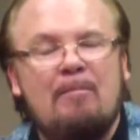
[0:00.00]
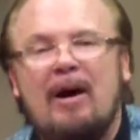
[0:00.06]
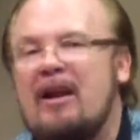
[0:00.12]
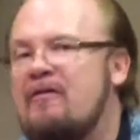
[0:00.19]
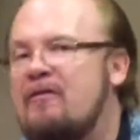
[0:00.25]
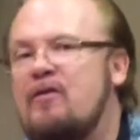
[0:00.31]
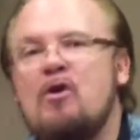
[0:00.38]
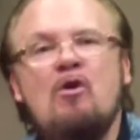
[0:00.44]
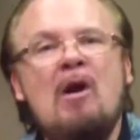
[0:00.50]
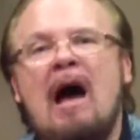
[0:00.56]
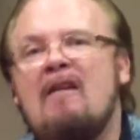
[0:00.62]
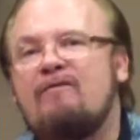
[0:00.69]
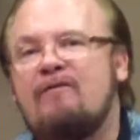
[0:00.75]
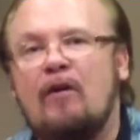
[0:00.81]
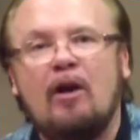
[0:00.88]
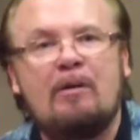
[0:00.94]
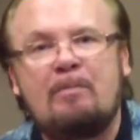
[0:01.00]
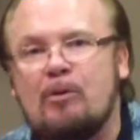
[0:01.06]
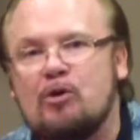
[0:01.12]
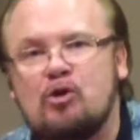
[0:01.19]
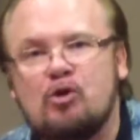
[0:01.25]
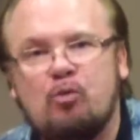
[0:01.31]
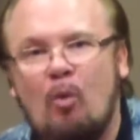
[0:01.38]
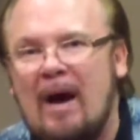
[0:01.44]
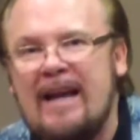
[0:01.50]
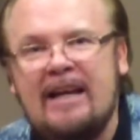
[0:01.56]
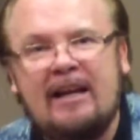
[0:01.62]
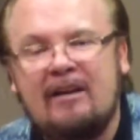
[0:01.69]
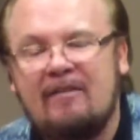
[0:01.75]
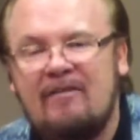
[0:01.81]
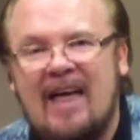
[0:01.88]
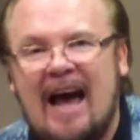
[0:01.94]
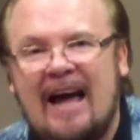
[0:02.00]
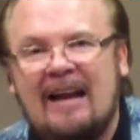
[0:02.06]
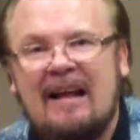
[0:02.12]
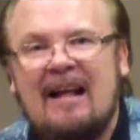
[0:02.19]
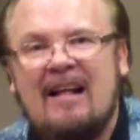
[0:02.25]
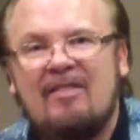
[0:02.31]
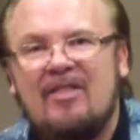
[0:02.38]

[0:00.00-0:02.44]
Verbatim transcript: But if you're not fully persuaded of that,